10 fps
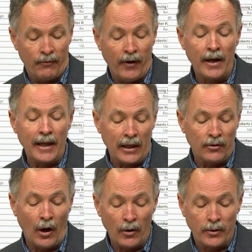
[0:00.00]
and funding
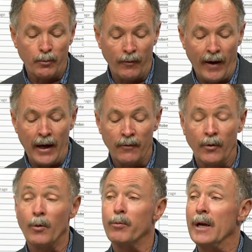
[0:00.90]
is also provided
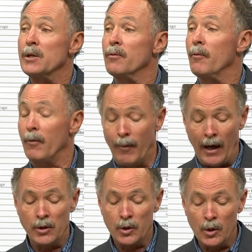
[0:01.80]
for replacement of
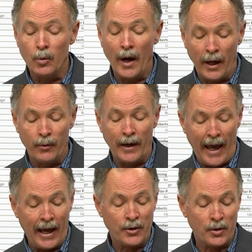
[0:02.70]
about 200
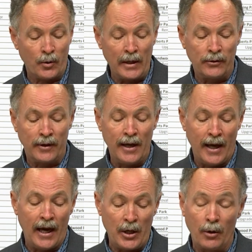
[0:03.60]
ash trees
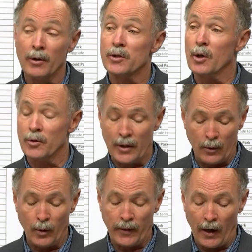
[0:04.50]
a year
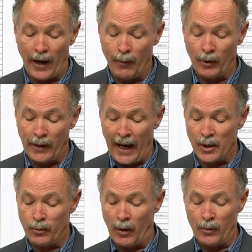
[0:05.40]
associated with our Emerald
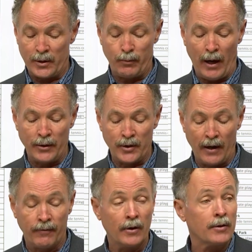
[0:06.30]
Ash Borer response
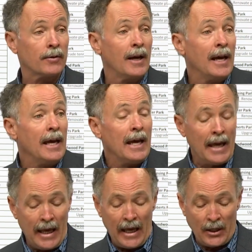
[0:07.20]
efforts.
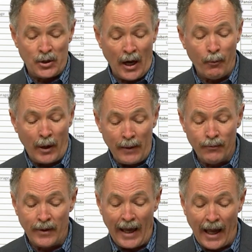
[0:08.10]
In summary,
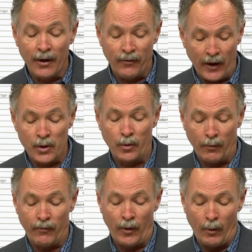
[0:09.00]
the added funds
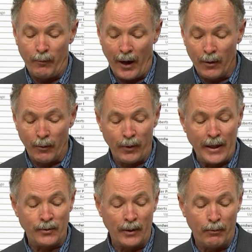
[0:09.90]
for repair and
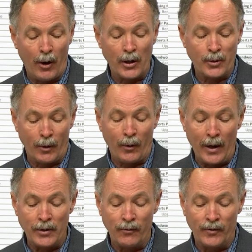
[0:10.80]
replacement of parks and
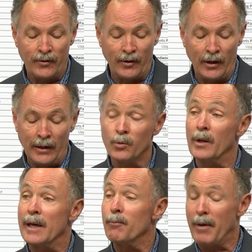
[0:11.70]
recreation facilities
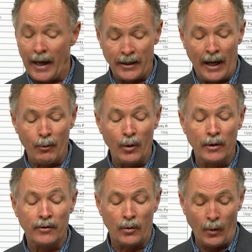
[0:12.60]
will impact
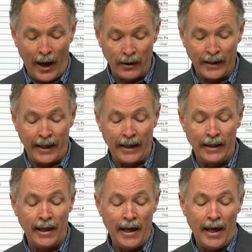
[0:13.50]
neighborhoods throughout
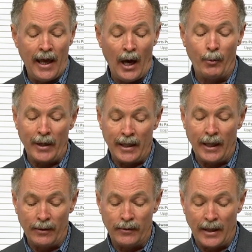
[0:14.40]
Lincoln, helping to
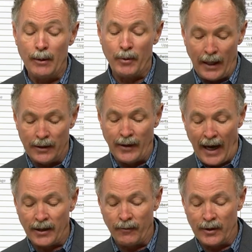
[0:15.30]
keep kids
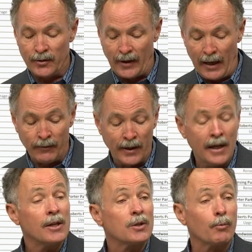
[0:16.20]
active and safe,
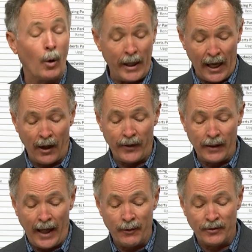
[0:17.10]
supporting healthy
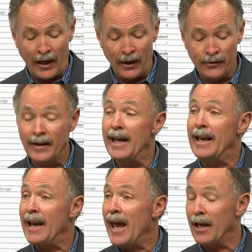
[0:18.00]
lifestyles, and
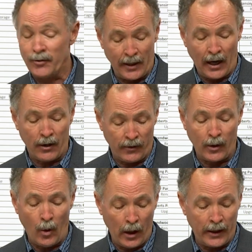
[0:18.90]
enhancing our,
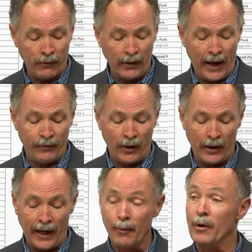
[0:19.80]
the quality of life in
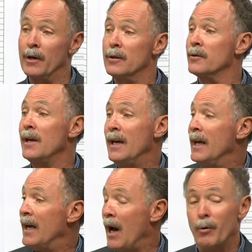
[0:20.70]
our neighborhoods.
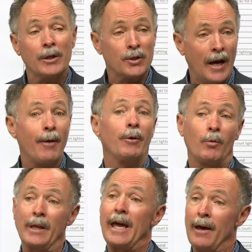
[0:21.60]
I want to stop
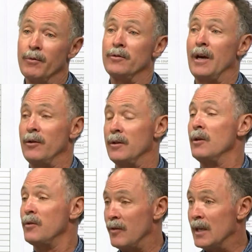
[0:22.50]
and really emphasize
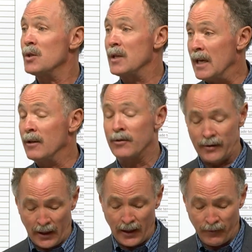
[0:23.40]
this. This is
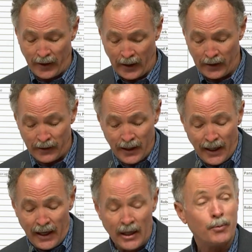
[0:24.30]
significant.
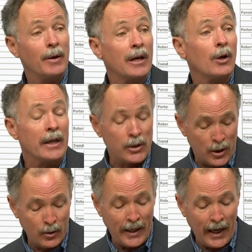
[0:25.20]
It's been nearly
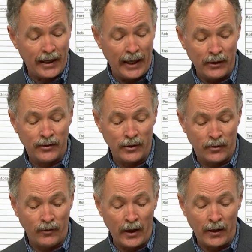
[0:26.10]
two decades
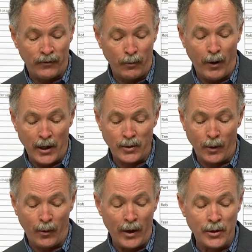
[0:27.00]
since funding for Parks
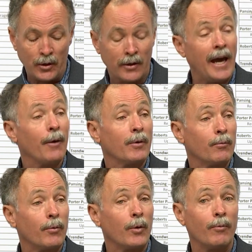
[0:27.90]
and Recreational Capital
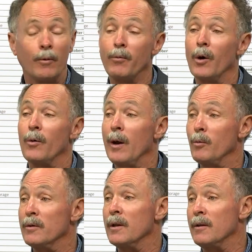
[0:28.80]
Improvement
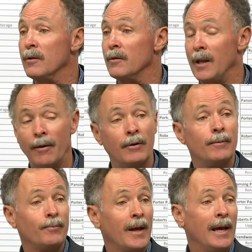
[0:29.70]
Program was at this
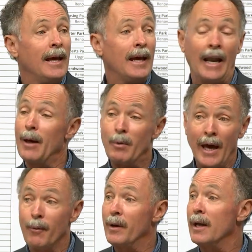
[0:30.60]
level. And I'd be
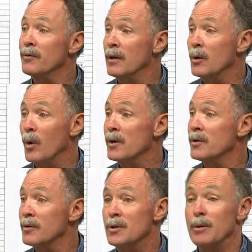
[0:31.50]
happy to answer any
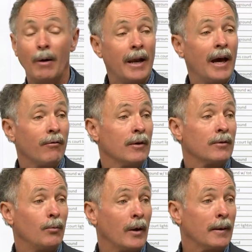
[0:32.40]
questions that you might have
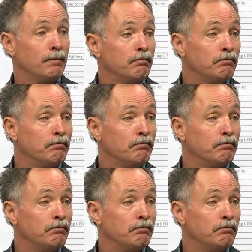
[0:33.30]
this morning.